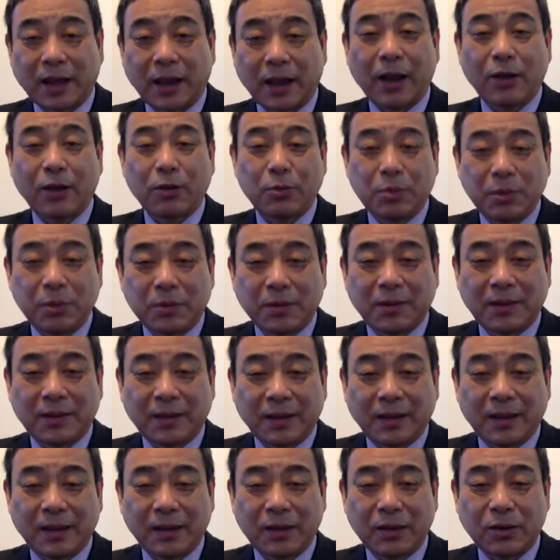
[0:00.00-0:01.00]
A lot of people
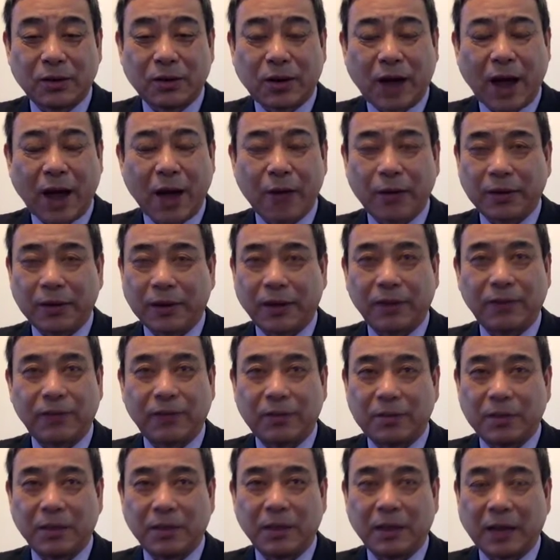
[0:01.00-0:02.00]
think, I will
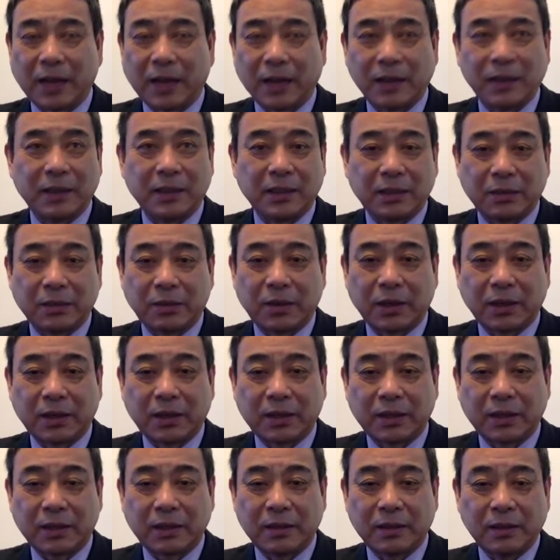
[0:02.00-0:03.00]
never be an IT
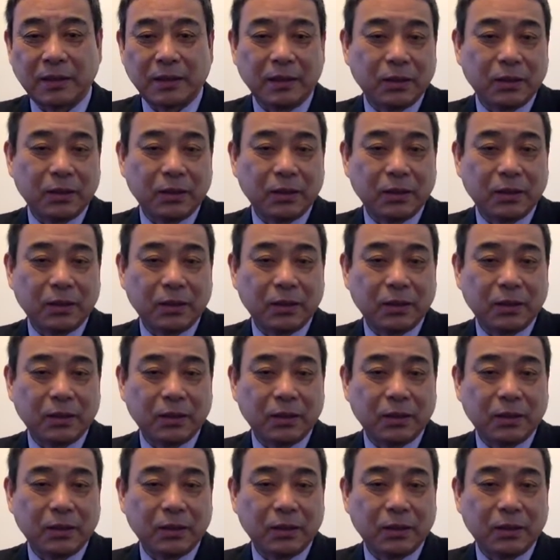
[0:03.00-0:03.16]
director.